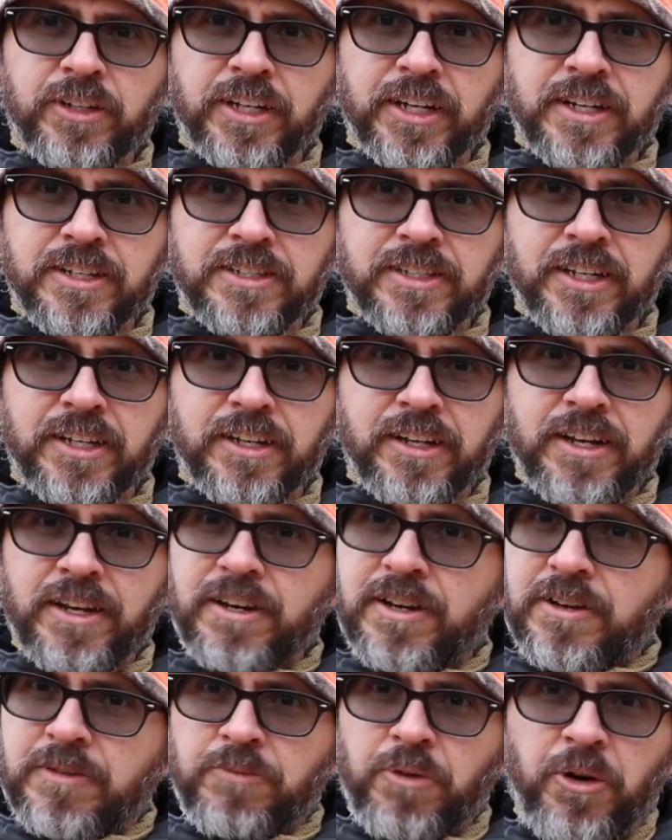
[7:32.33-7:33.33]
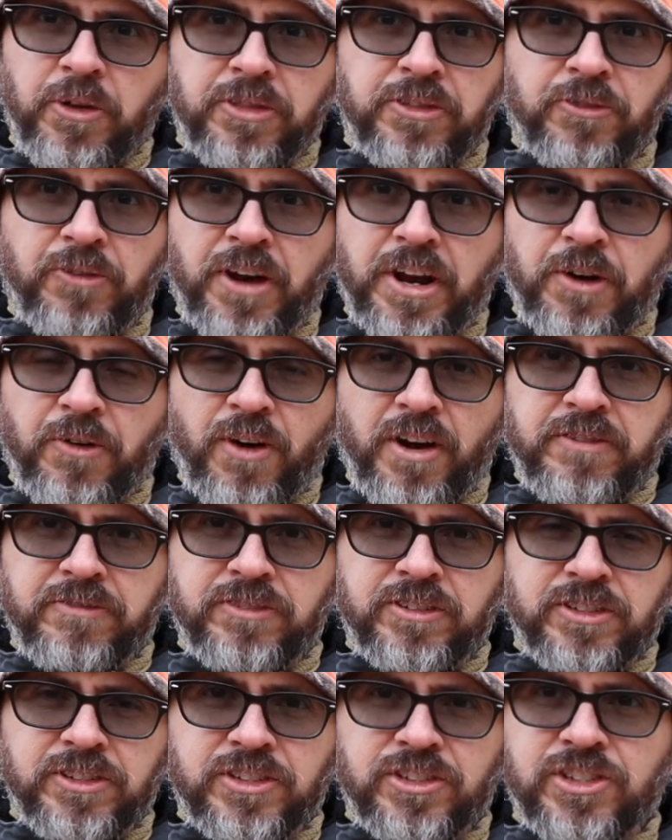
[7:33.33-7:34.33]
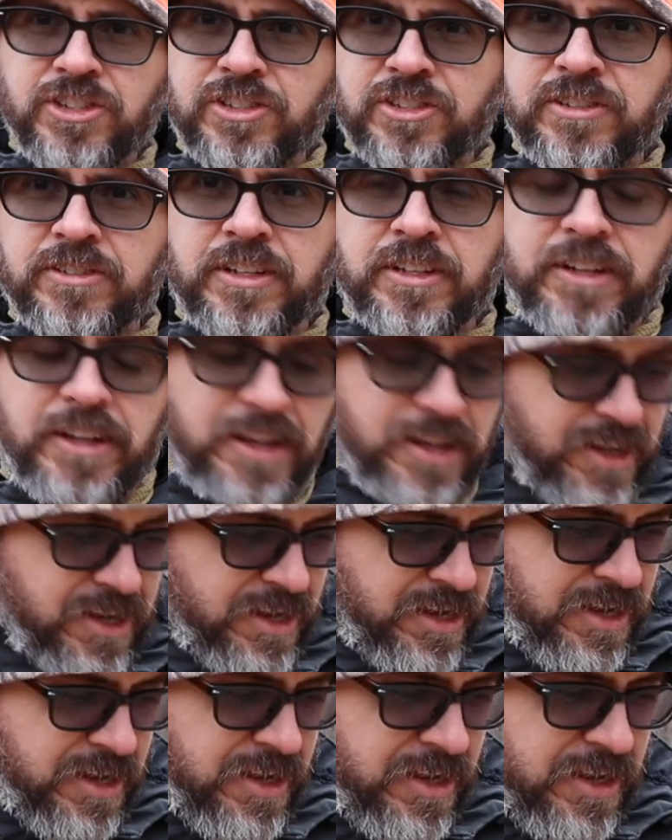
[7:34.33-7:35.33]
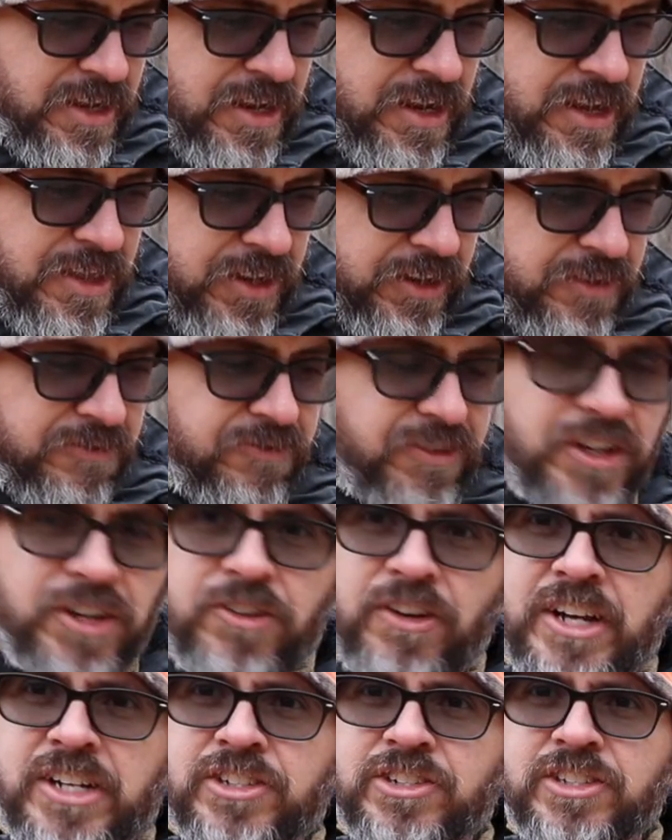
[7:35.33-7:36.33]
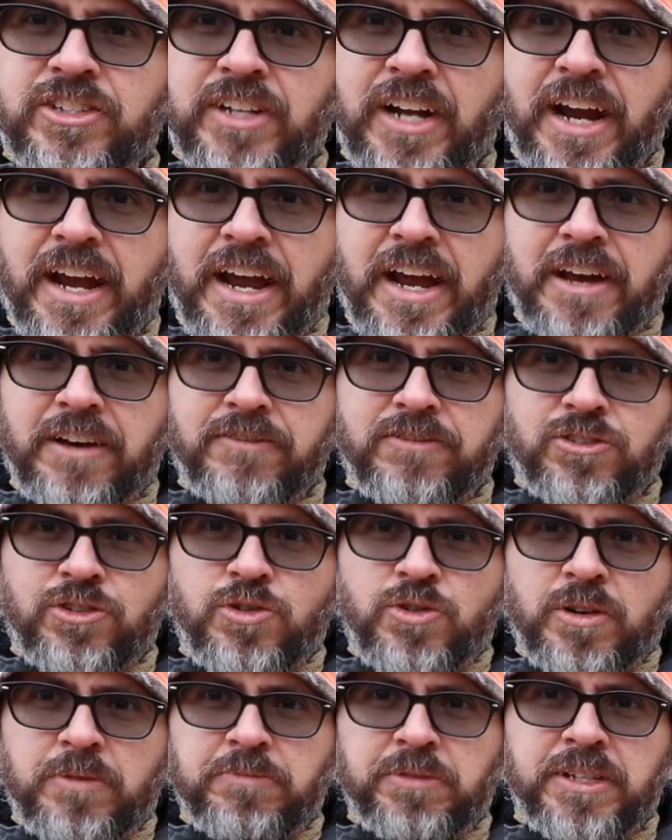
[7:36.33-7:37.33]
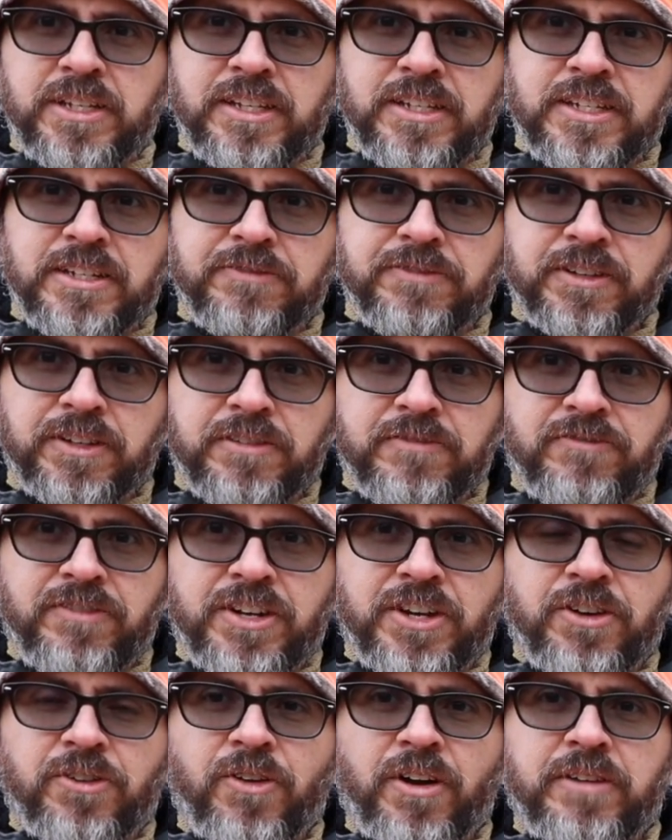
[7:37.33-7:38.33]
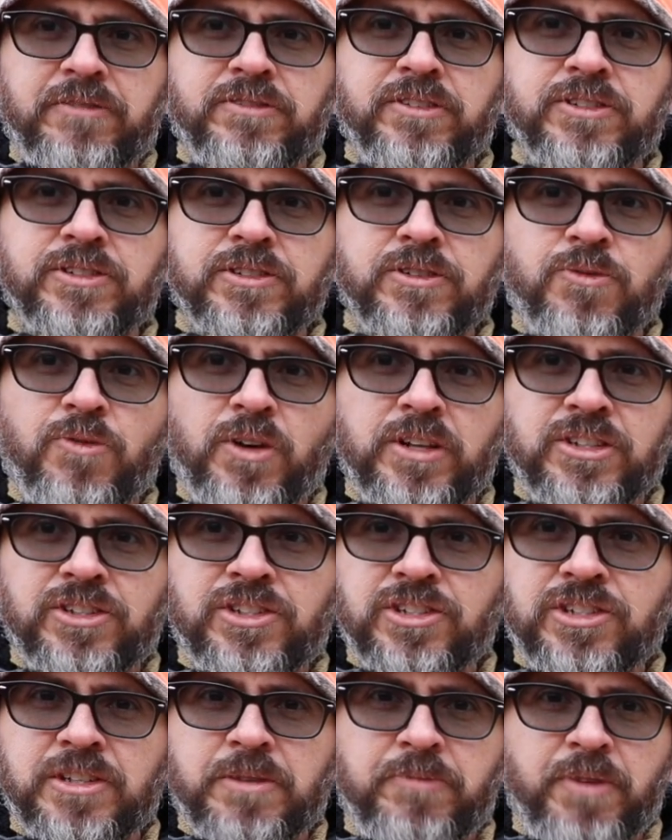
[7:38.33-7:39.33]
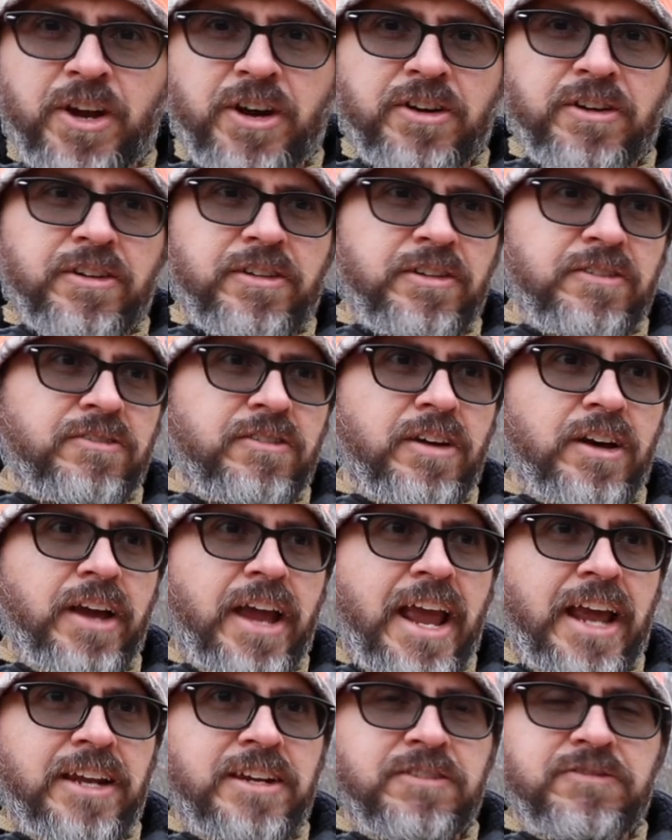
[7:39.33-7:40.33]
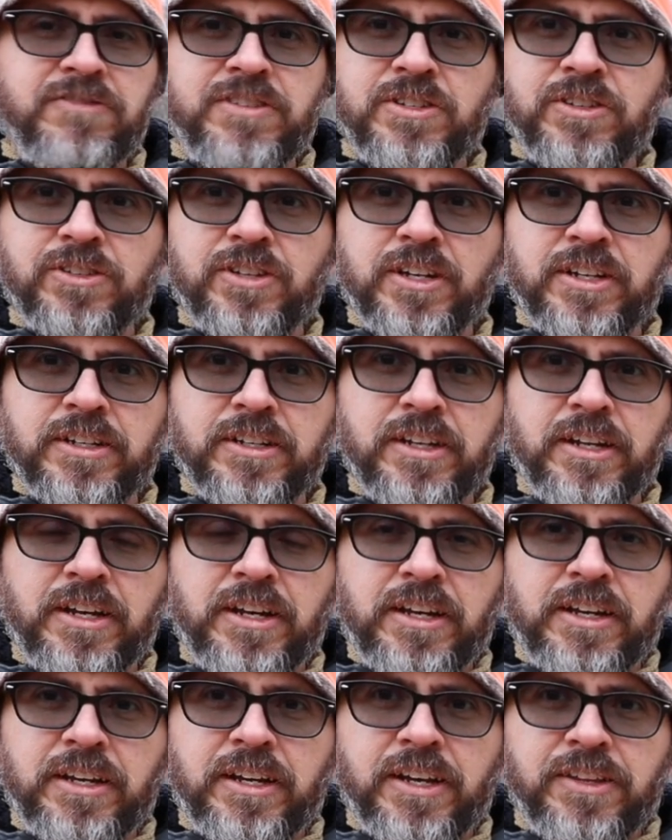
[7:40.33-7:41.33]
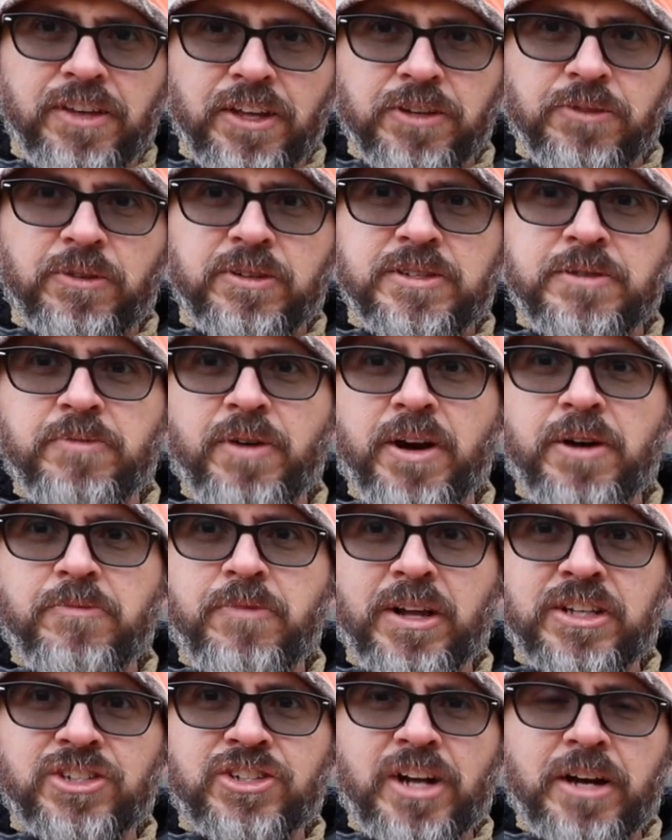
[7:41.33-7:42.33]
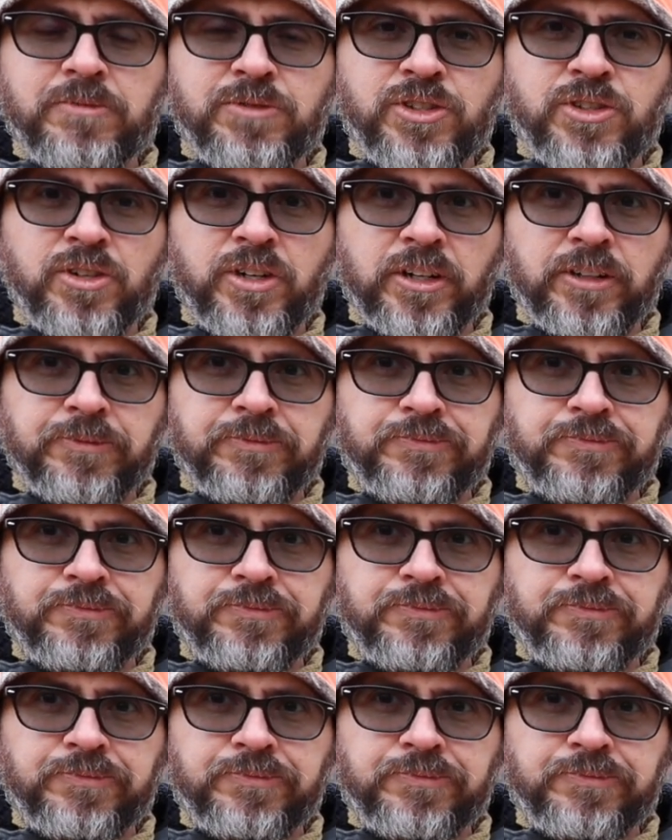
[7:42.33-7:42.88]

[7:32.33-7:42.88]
Like I said, both great rifles, just in the configurations that I have, two completely different configured rifles. One's just a better handy field gun, and the other one's a better benchtop shooter.